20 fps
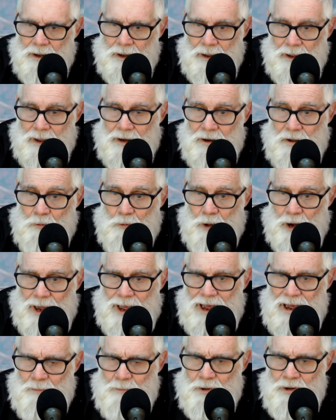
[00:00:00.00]
And know what
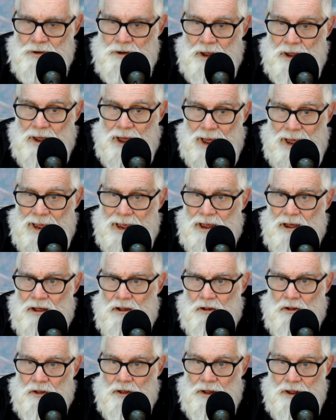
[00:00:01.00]
happened?
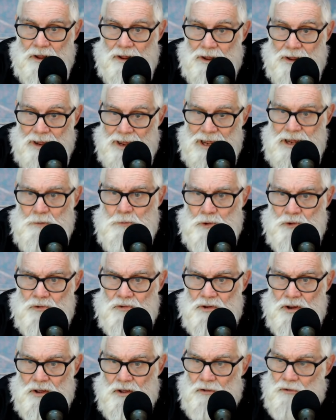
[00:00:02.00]
Hell, he was
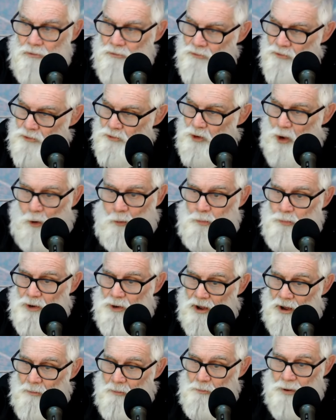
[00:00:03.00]
still soaped
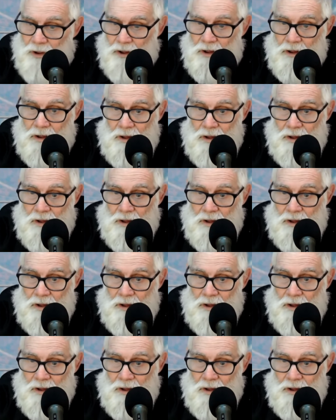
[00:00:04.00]
up.